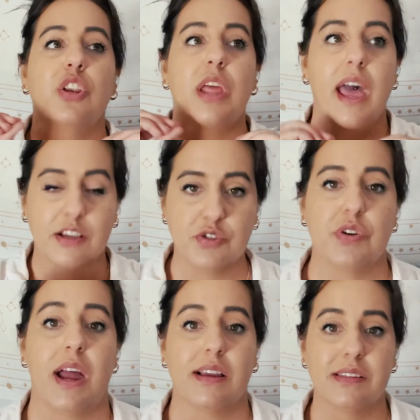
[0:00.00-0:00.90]

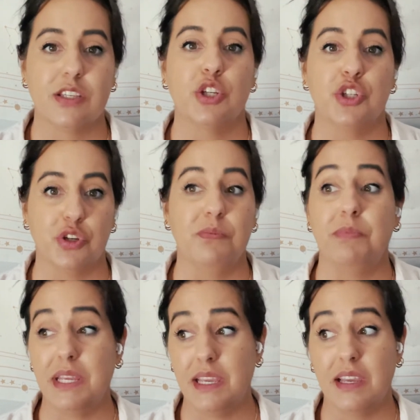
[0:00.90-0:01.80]
extracts should
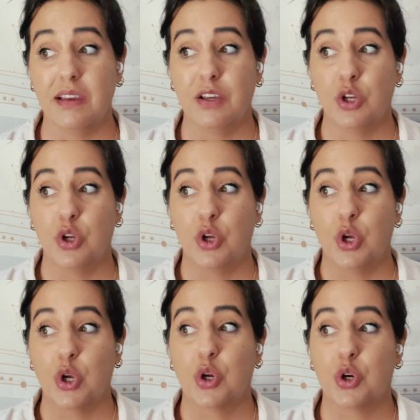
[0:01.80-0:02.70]
be
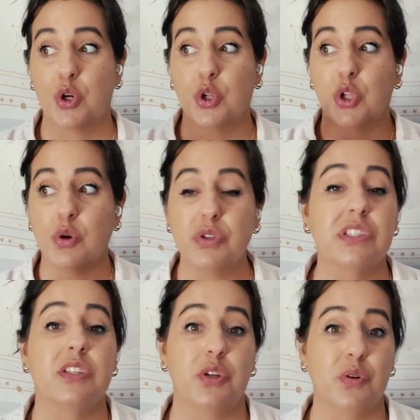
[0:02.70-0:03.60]
close
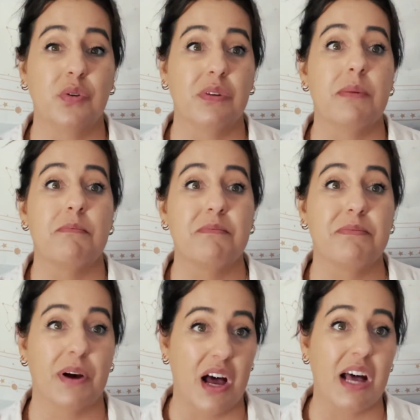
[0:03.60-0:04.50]
to
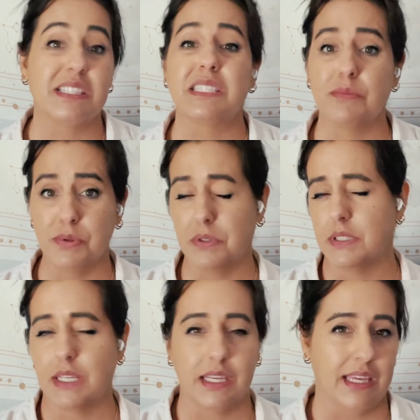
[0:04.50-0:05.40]
impossible
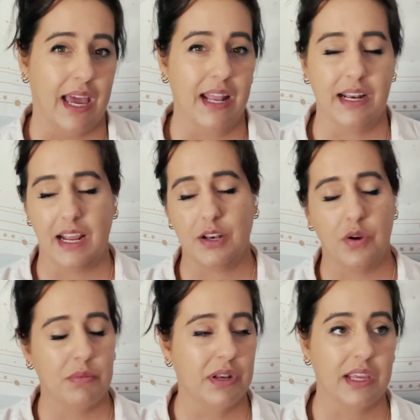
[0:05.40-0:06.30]
to get, and I know
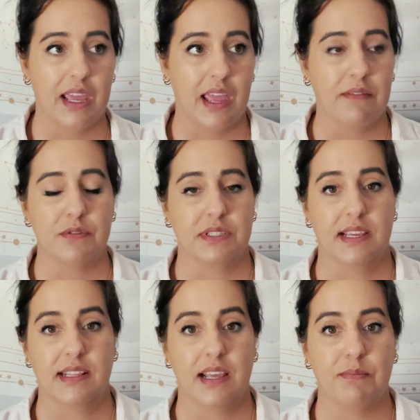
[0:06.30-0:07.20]
I'm gonna get hate for
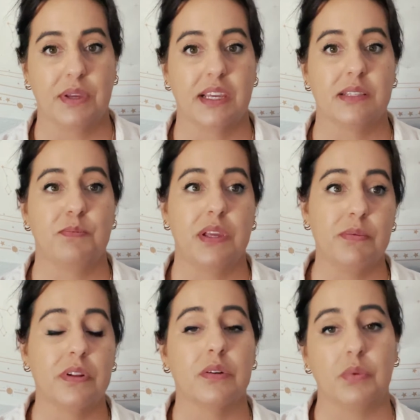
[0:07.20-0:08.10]
saying that because
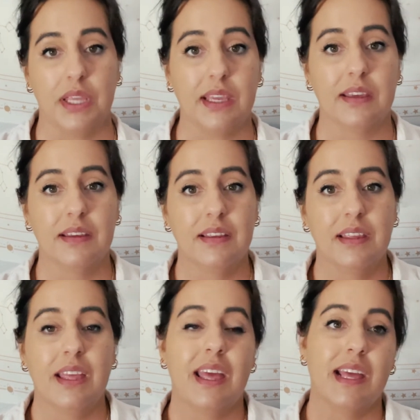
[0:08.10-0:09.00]
people are weak,
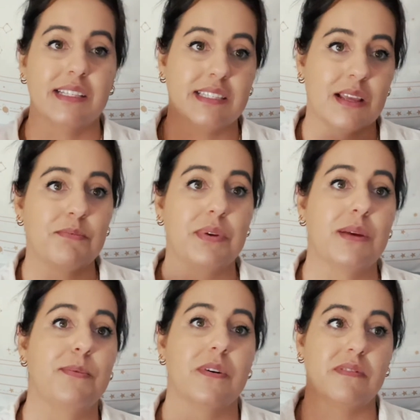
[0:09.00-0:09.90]
and some
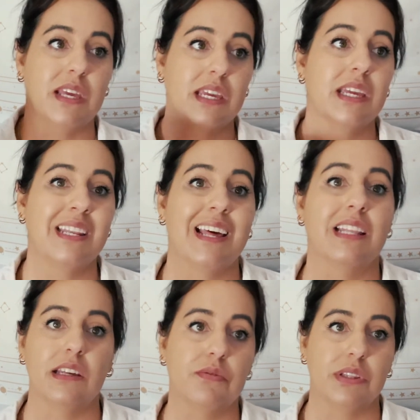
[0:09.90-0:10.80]
people, if they cannot
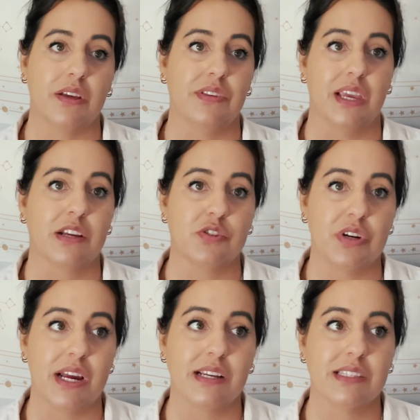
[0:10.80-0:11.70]
live without the
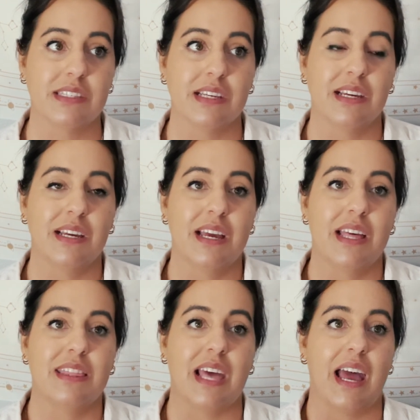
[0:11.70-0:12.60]
extracts,
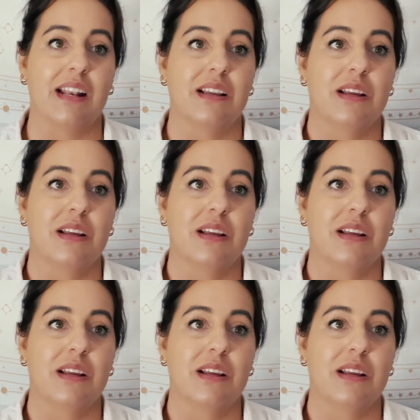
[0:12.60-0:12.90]
that